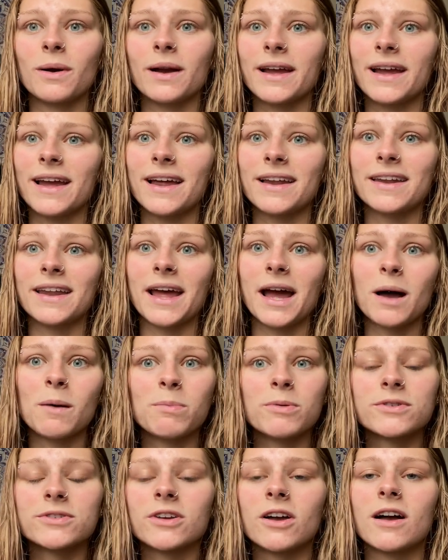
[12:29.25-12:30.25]
I had the
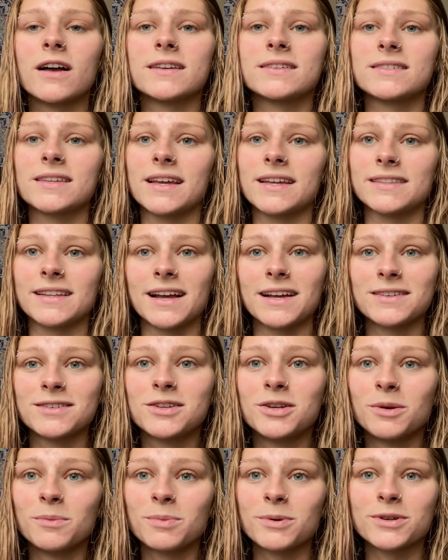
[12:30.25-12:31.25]
applesauce, ate that
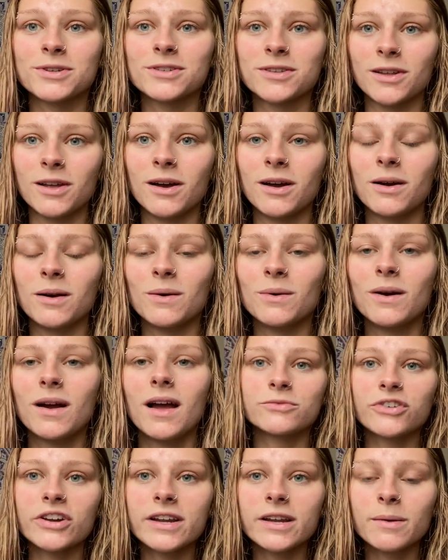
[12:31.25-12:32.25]
super slow,
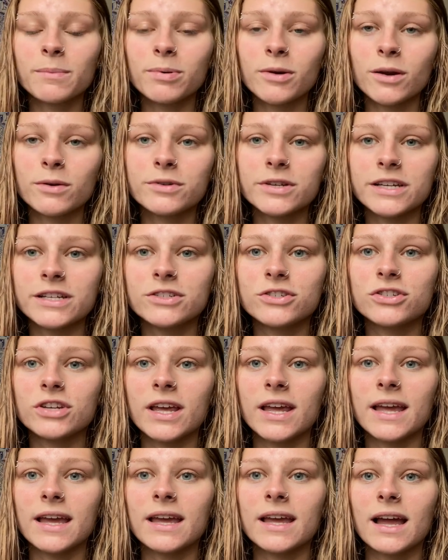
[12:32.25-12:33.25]
drank a protein
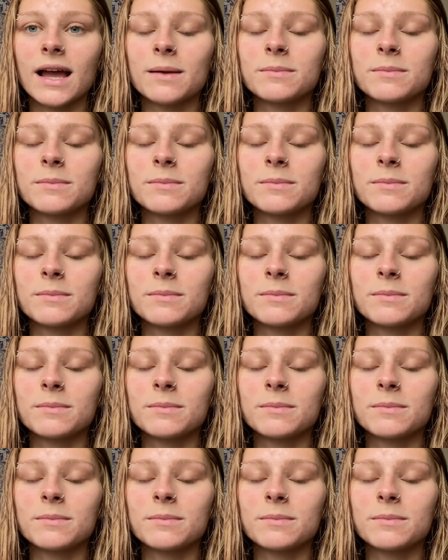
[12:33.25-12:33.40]
shake.